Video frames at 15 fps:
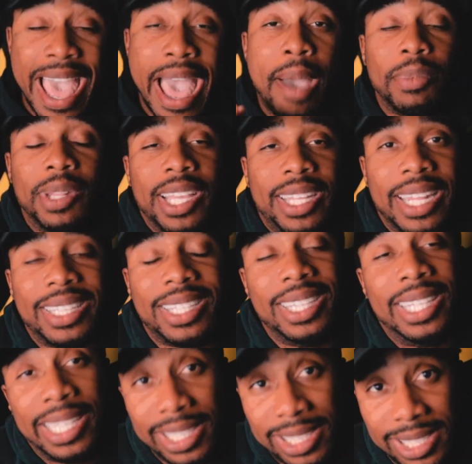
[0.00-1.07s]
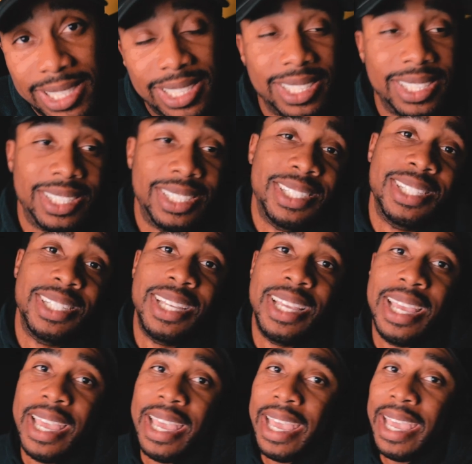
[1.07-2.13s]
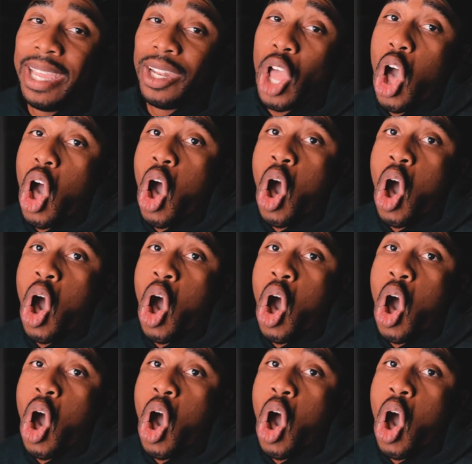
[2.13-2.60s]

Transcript: I'm looking at the list, and